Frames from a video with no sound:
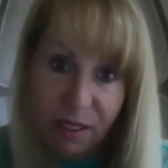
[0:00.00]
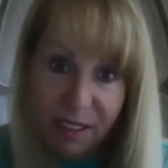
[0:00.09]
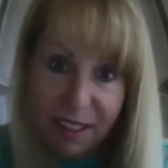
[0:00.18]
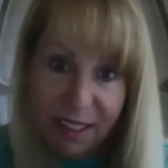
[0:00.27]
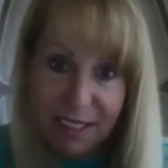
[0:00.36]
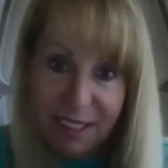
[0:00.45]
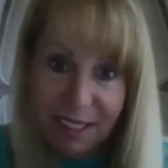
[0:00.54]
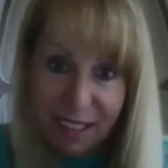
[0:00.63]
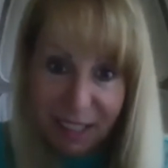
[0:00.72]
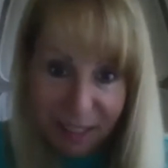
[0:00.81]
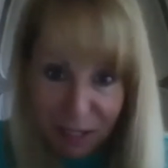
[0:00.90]
That's,
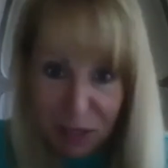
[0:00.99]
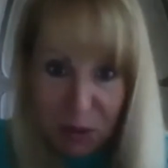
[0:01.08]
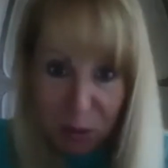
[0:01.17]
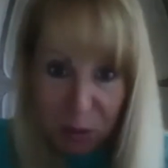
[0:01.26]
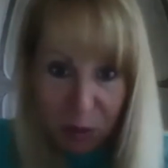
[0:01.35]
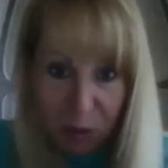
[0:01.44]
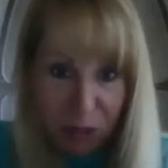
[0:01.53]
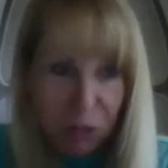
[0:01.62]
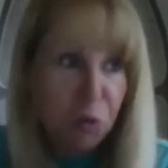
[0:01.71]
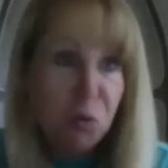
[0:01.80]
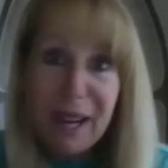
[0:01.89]
that's it's
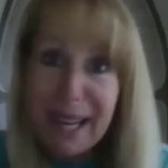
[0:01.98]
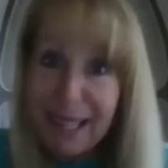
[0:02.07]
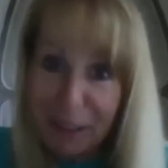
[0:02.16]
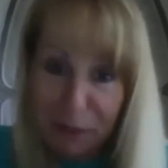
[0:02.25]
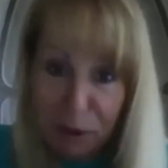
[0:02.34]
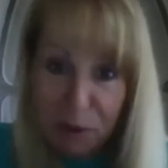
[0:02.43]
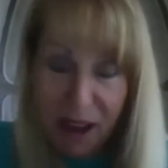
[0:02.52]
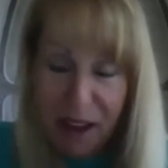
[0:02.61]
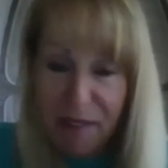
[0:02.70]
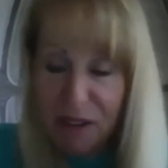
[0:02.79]
great if you have an